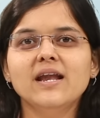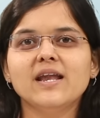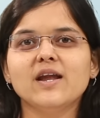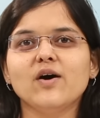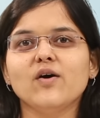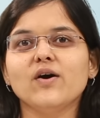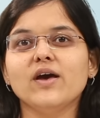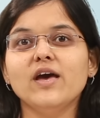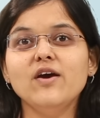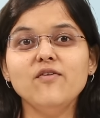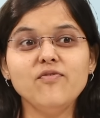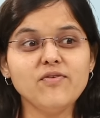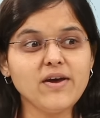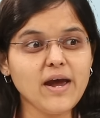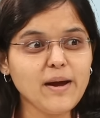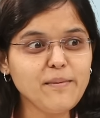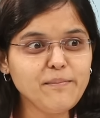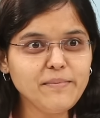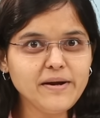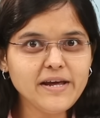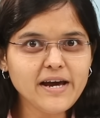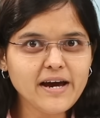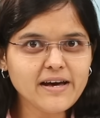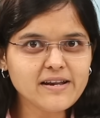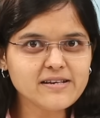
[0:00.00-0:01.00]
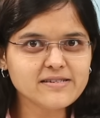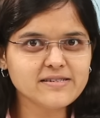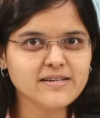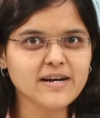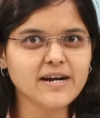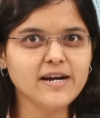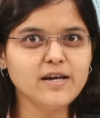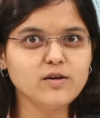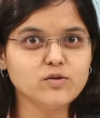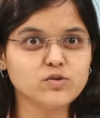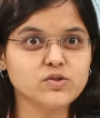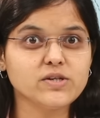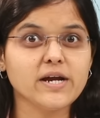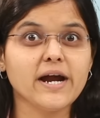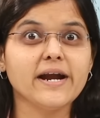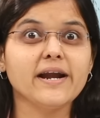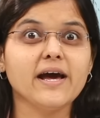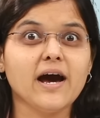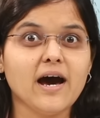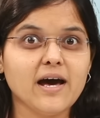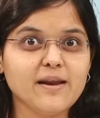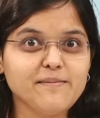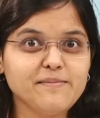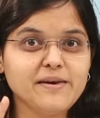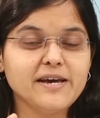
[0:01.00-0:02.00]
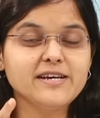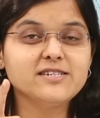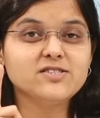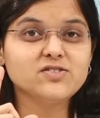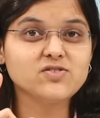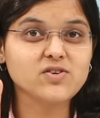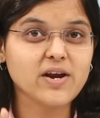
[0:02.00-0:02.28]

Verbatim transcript: Now, if M D R is reduced, and R B I is